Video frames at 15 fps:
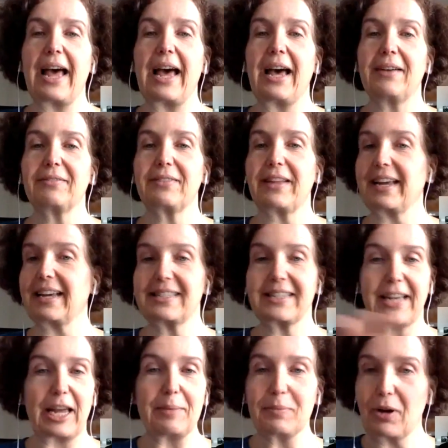have like a
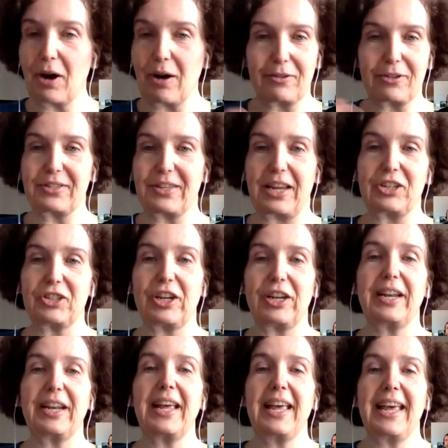Skype
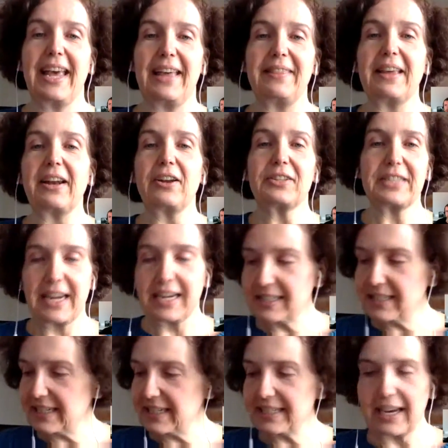conversation, and then I'll take
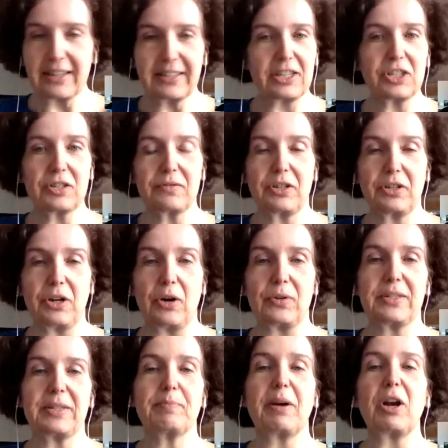detailed interview
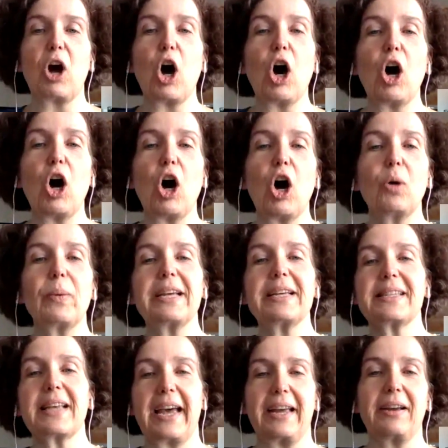notes. But
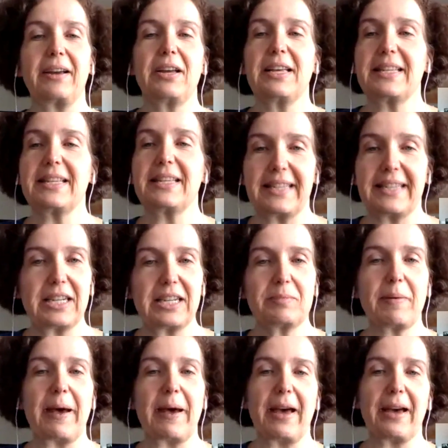always I
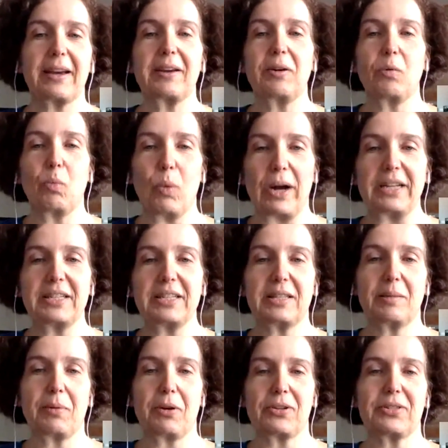send back
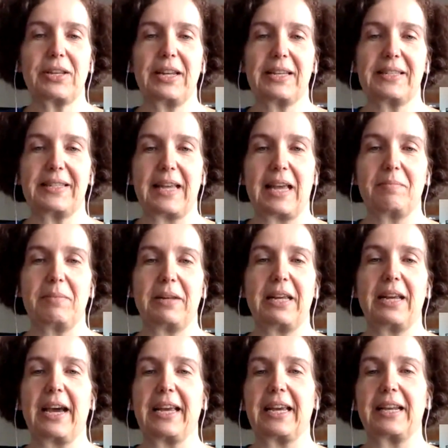what the person has sent
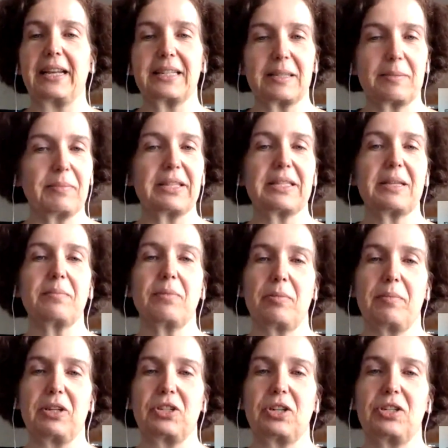me. I get explicit
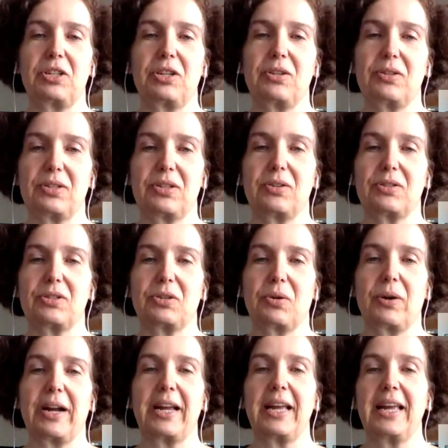permission to use their
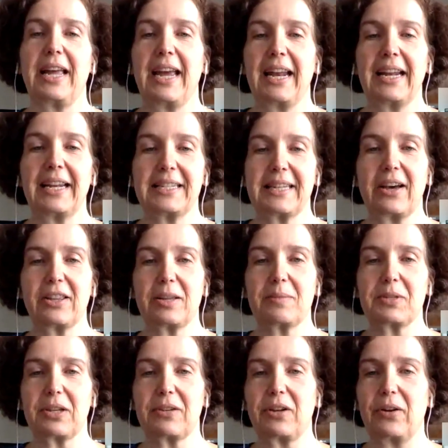story, and I tell them,
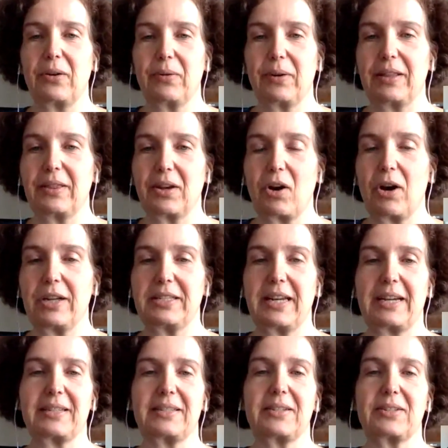so, in the
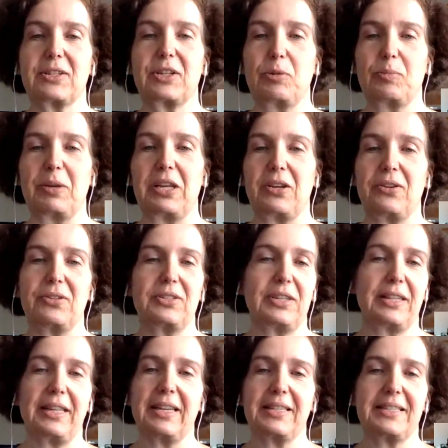context it's going to be used
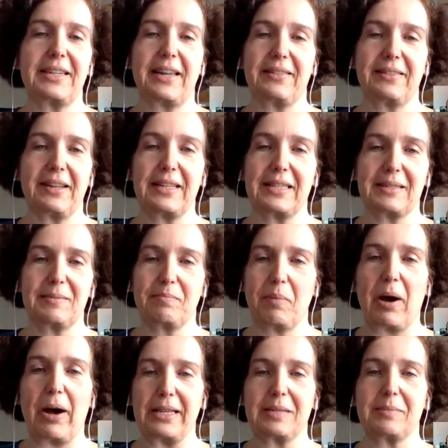to the extent that it's
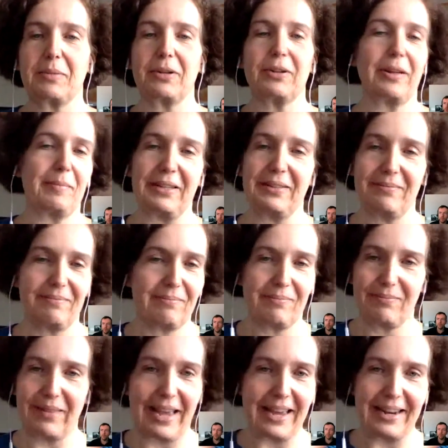possible. I mean,
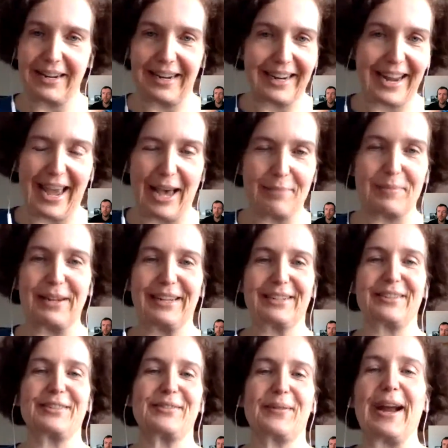editing
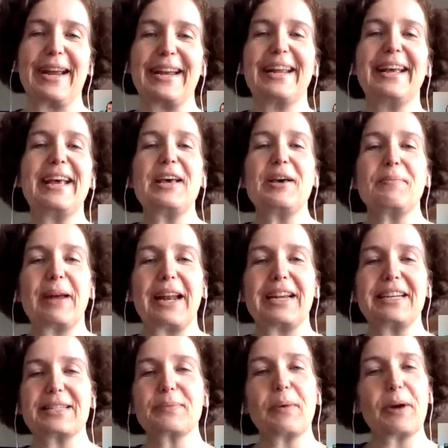happens, right? But I
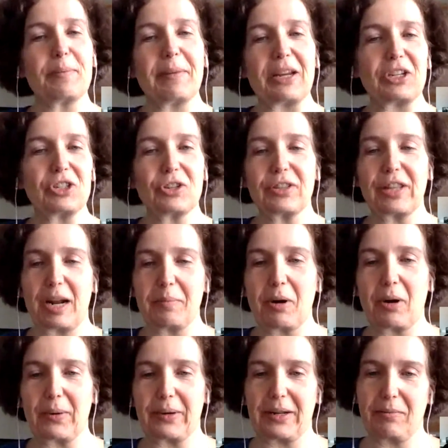just want to make sure that I'm
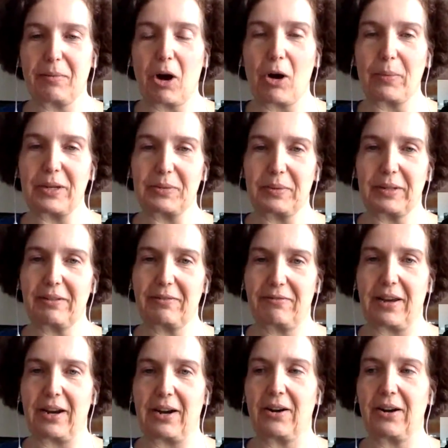always really
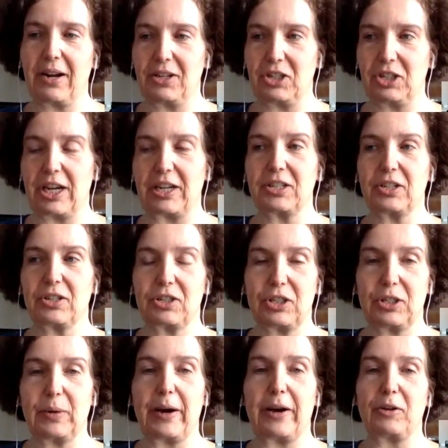fair and gentle
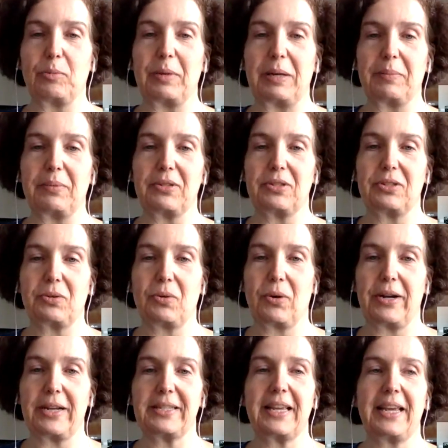to other people's
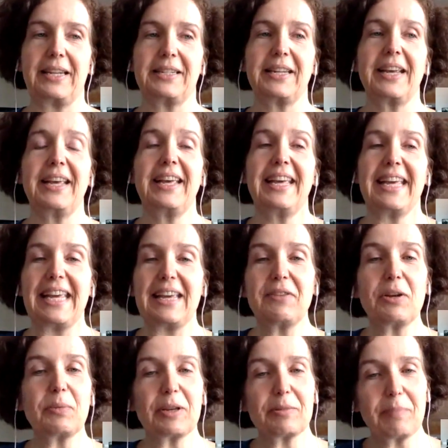stories. And even
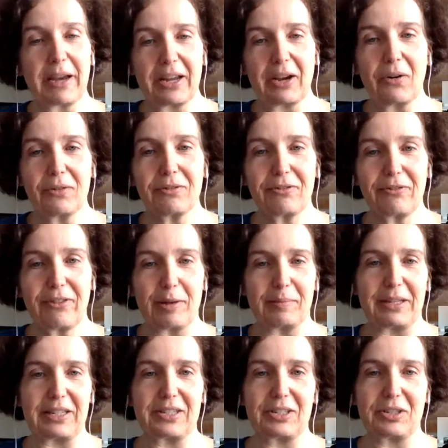with my own
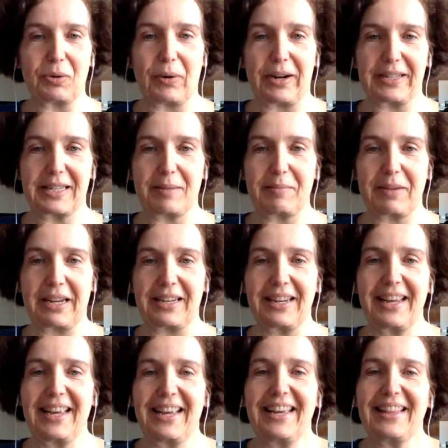family's stories, I mean,
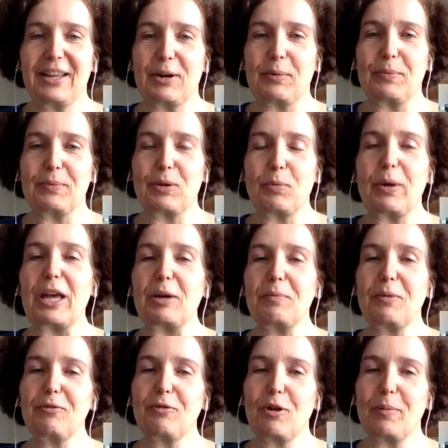the week
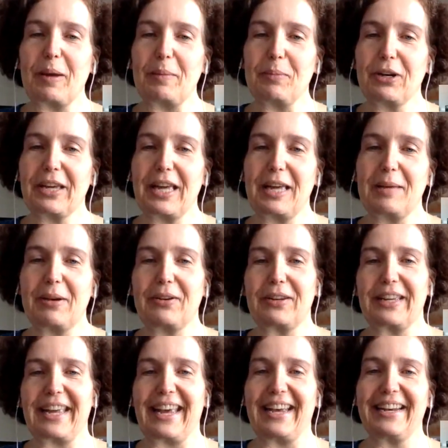before my book came out
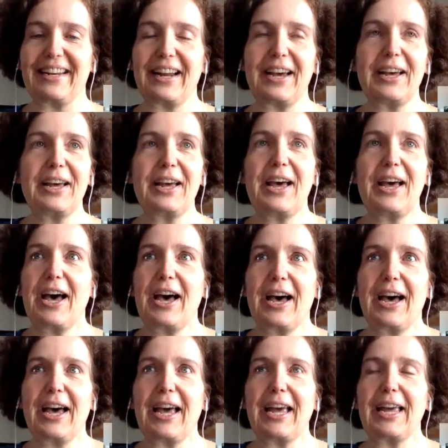in Canada,
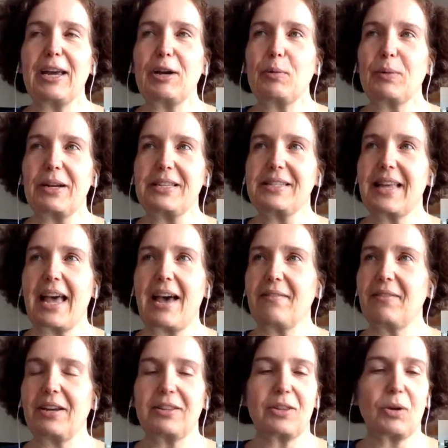I was
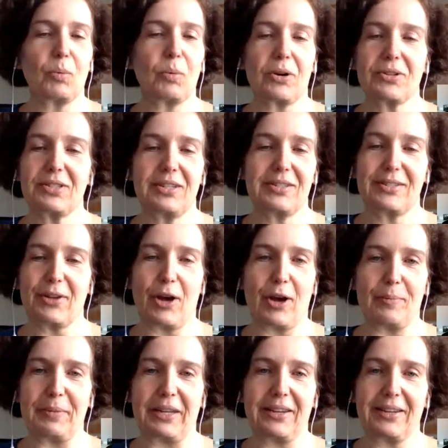having the worst
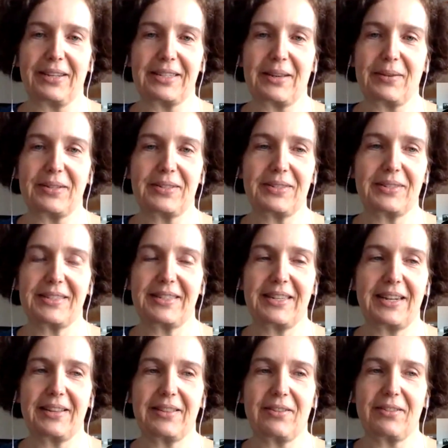insomnia because I was
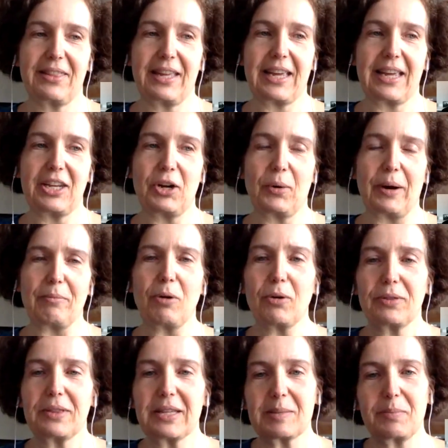sitting there thinking, I
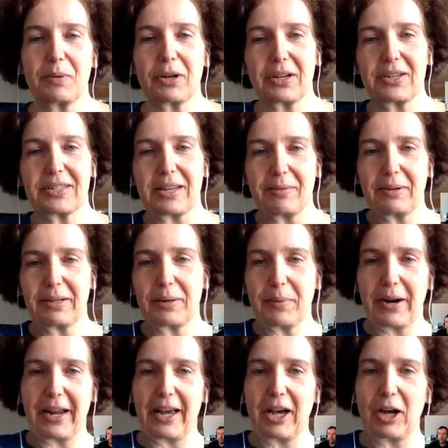wrote this book because I really
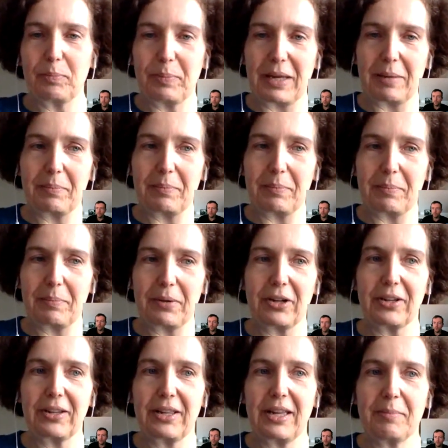want to help
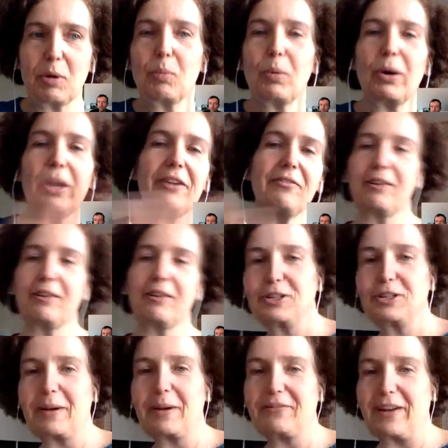people, but what if
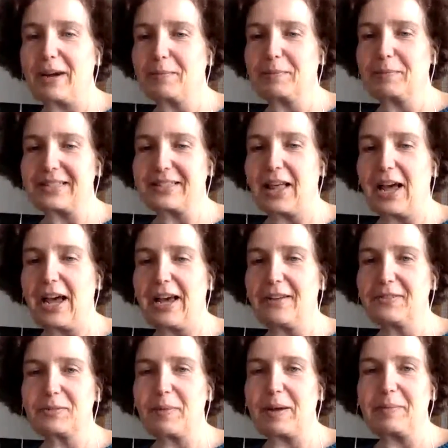ruined my family's
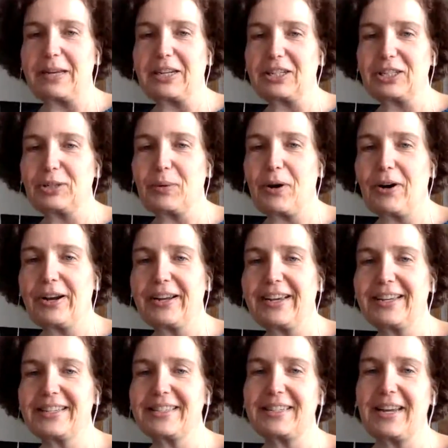lives by being too
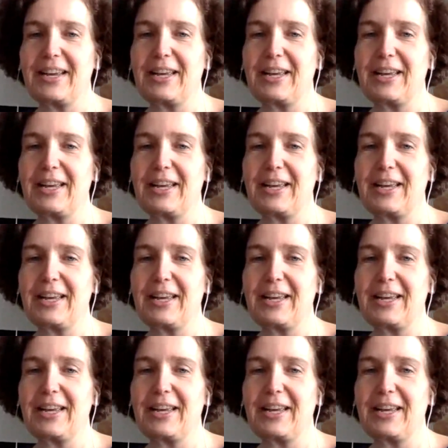honest?